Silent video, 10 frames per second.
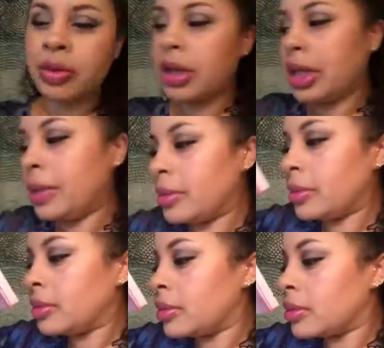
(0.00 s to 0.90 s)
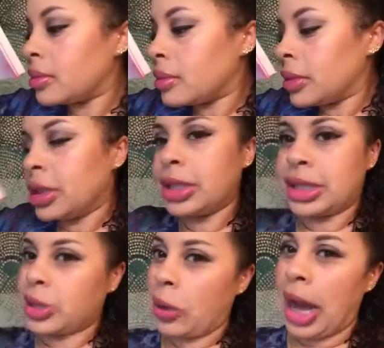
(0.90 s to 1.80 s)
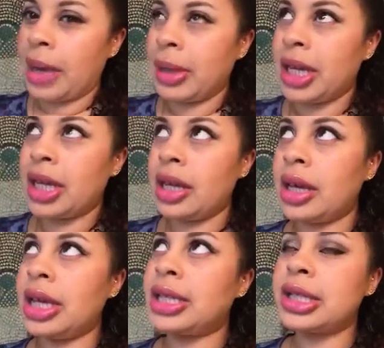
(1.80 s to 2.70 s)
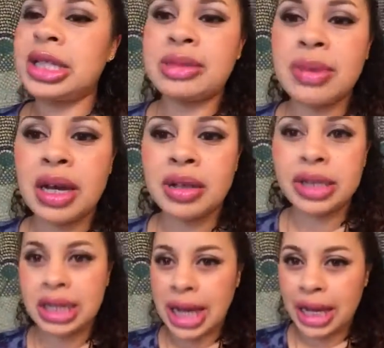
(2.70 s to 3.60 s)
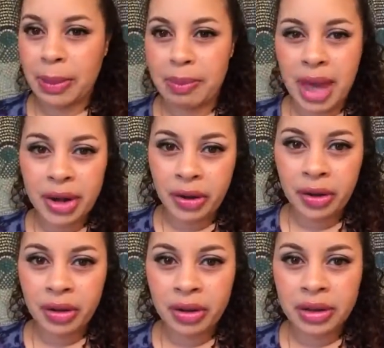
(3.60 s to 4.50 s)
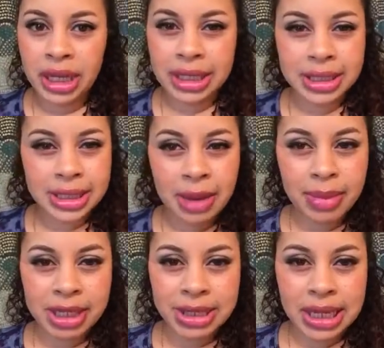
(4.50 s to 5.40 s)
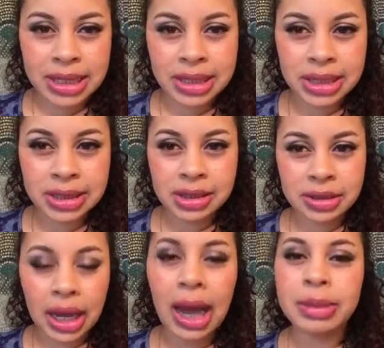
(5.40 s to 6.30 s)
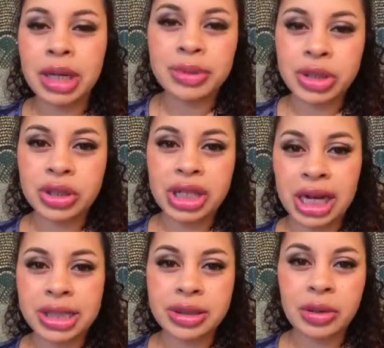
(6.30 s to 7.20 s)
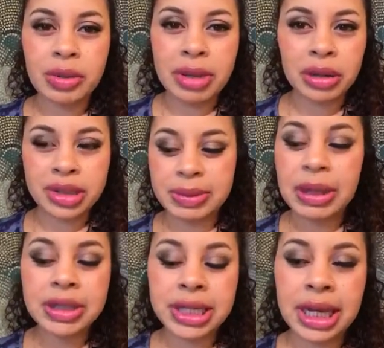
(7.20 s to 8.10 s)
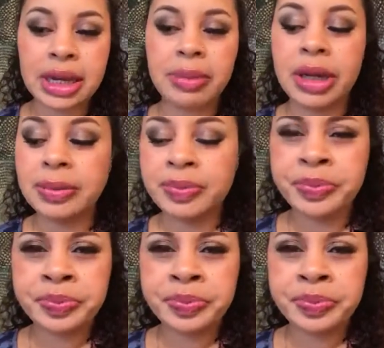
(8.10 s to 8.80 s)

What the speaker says: really describe it. It just smells like metal. Like, does that make sense? I mean, I'm sure you guys know what metal smells like, but